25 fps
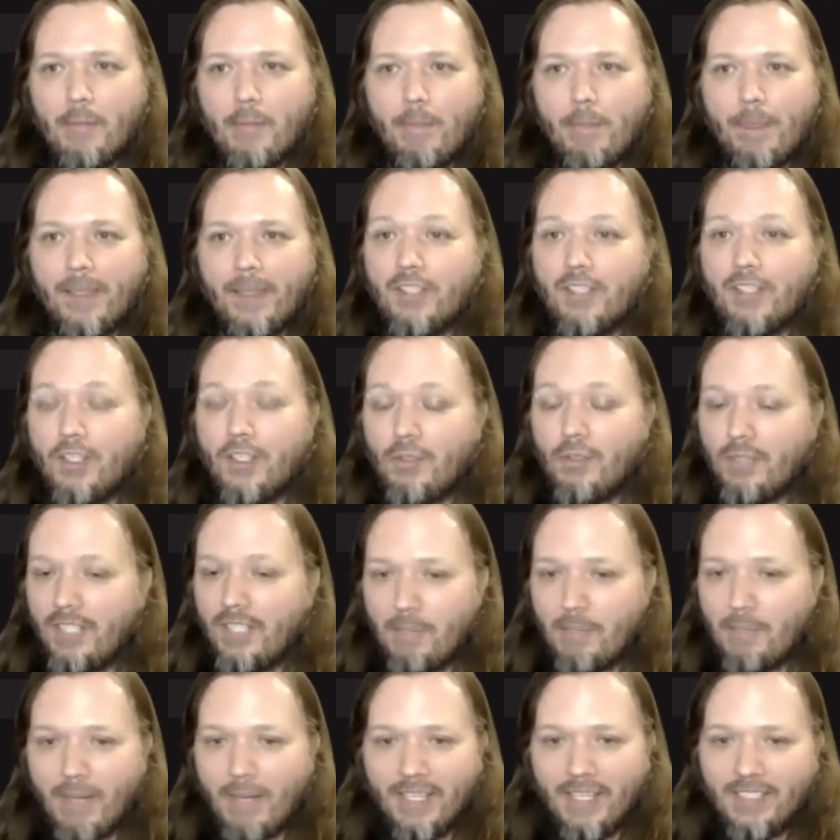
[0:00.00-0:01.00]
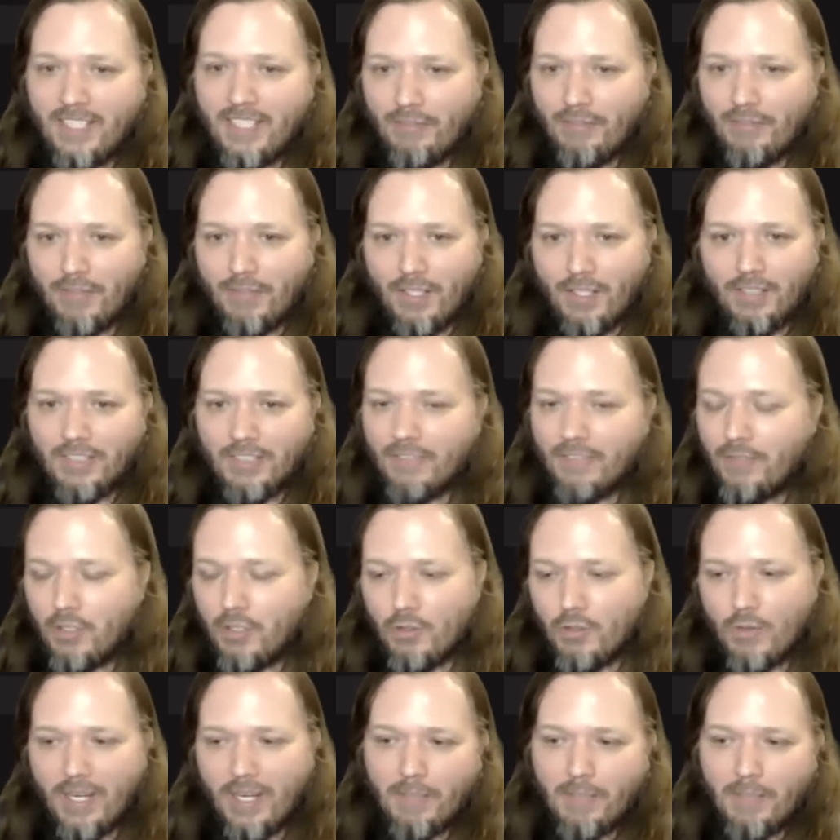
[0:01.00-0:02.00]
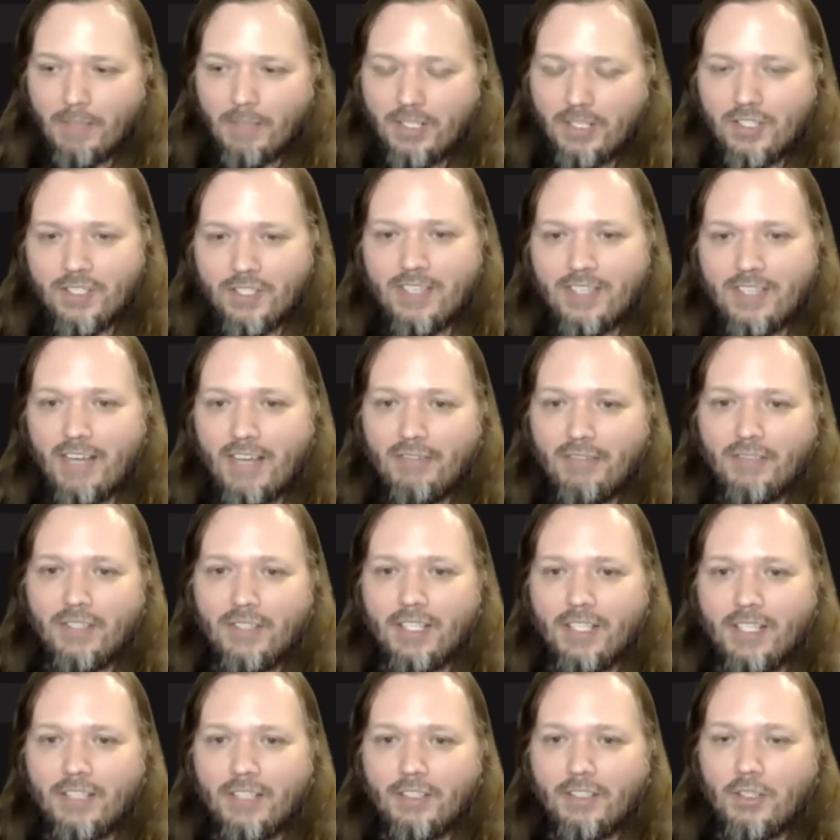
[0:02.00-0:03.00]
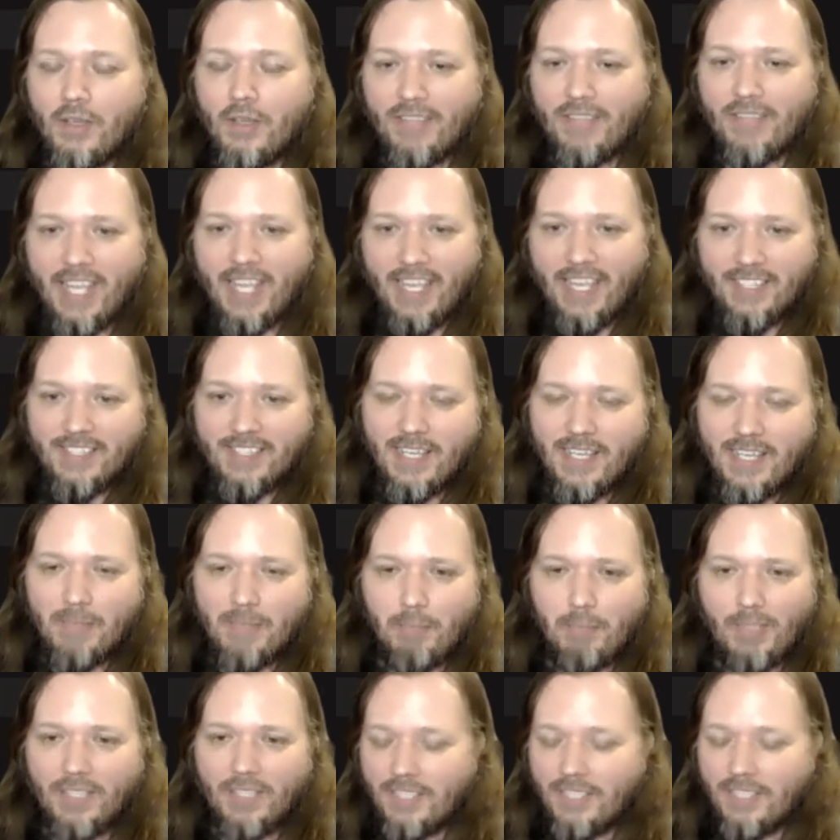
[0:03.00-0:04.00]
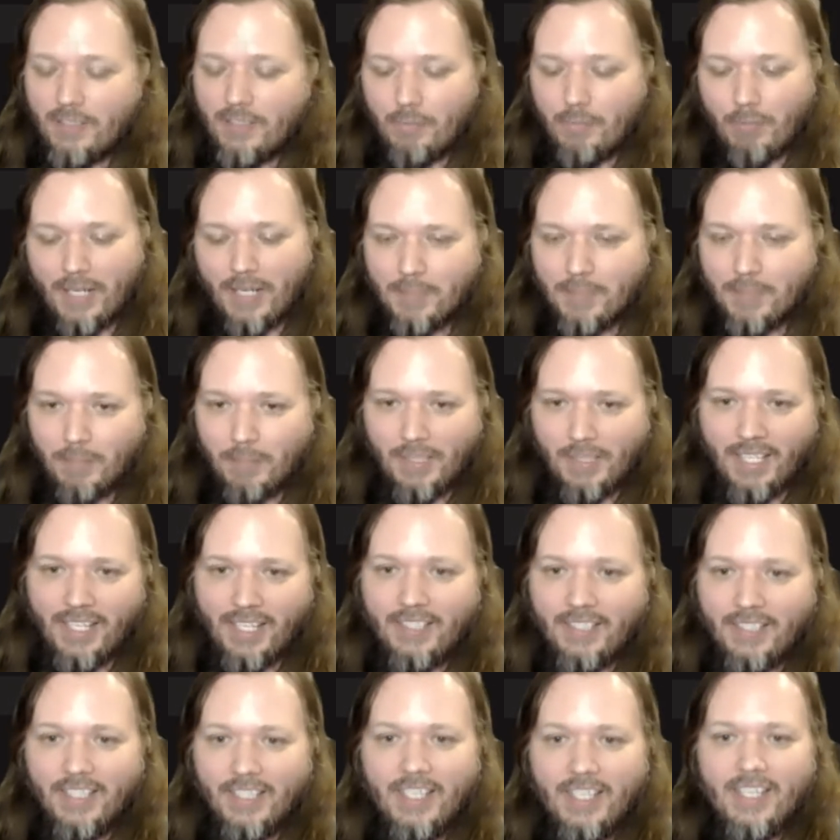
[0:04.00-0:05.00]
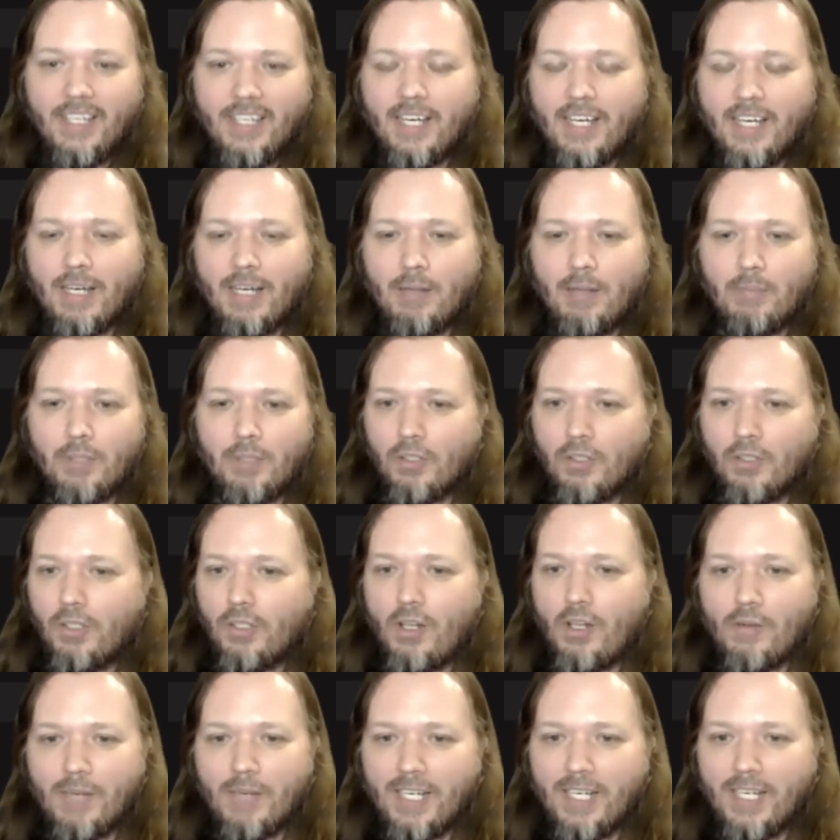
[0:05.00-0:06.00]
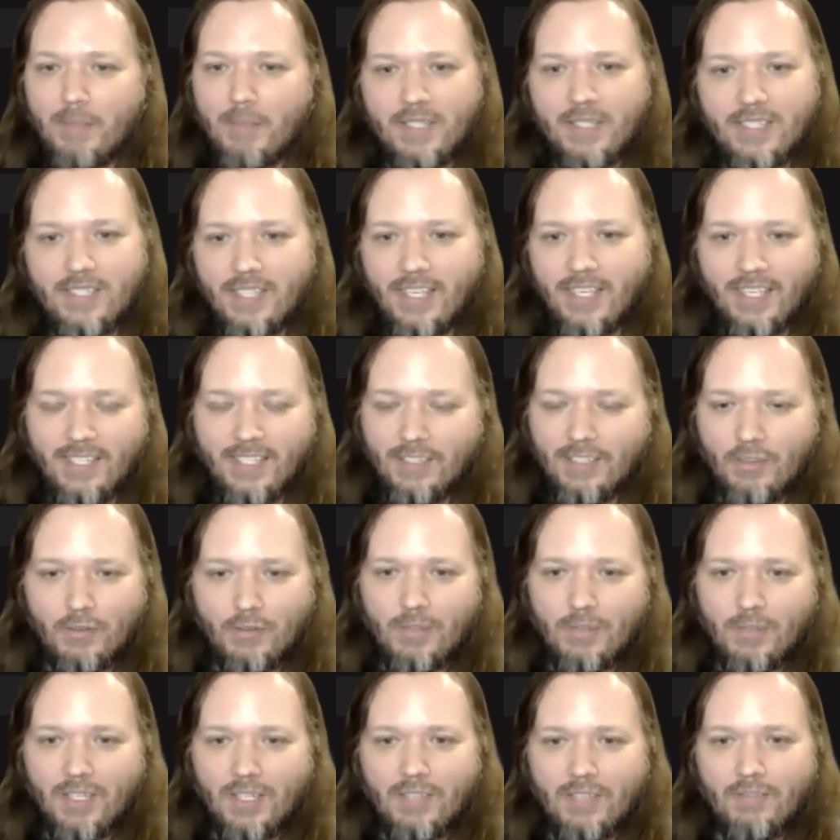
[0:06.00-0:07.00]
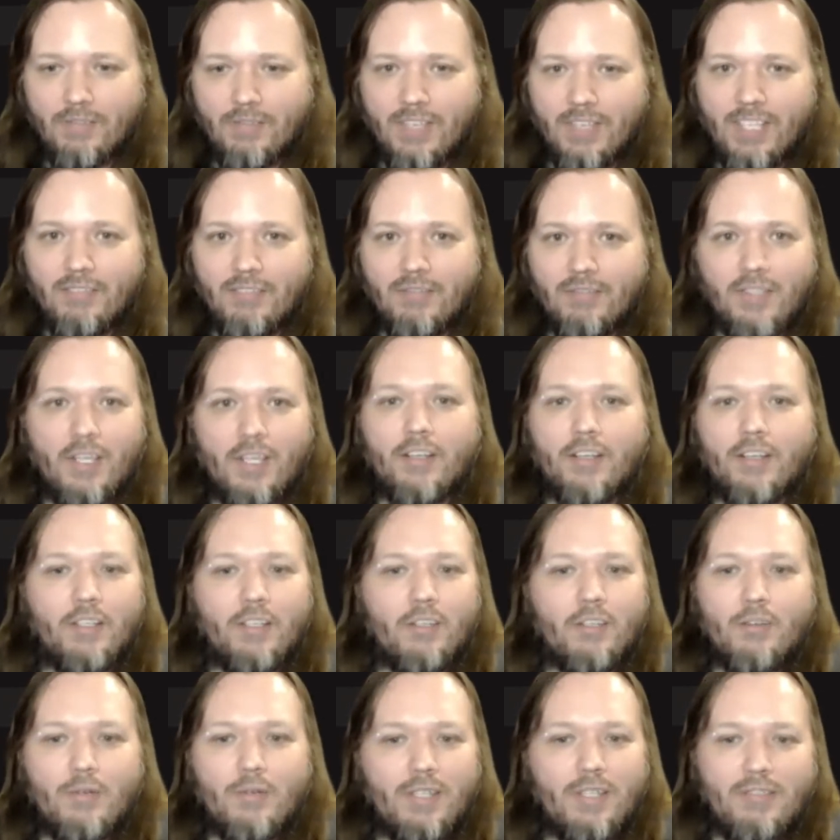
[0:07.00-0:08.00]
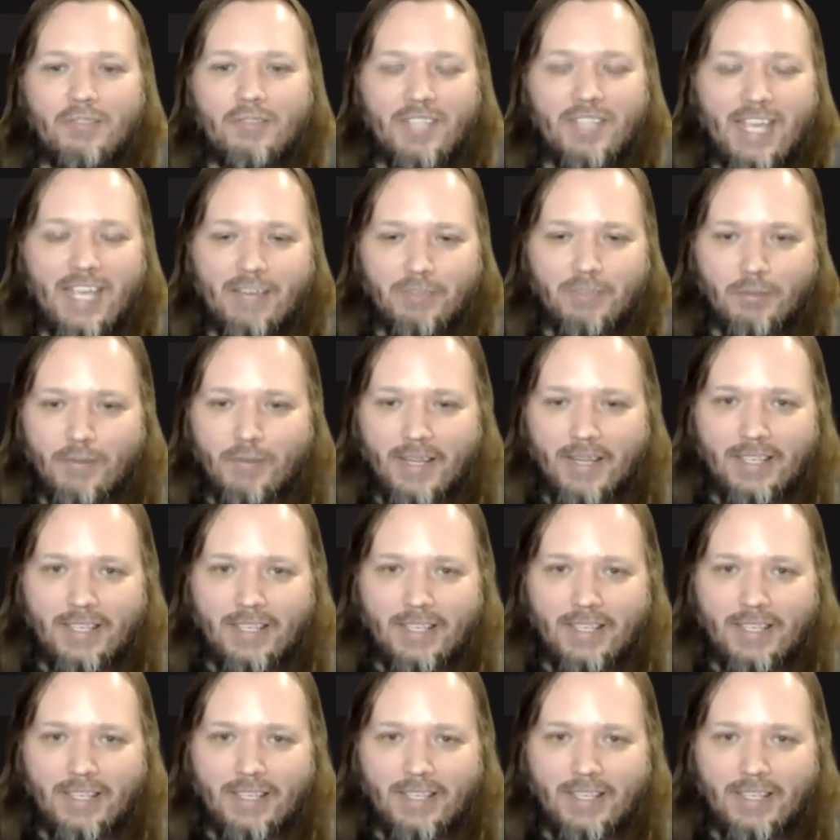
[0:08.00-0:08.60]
Unity by default, if you drag a bunch of stuff in there and you have a headset plugged in, press play, you'll already be seeing it in VR. You don't even have to write a